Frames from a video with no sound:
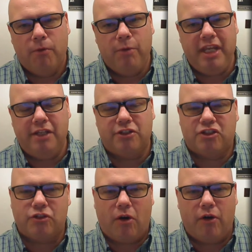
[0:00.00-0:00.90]
we need to
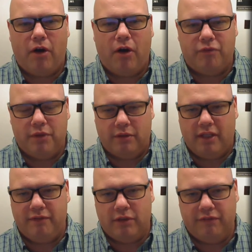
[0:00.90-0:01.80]
start off with a
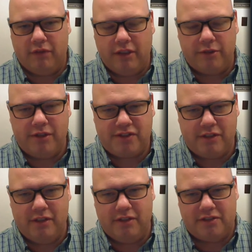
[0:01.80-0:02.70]
level of literacy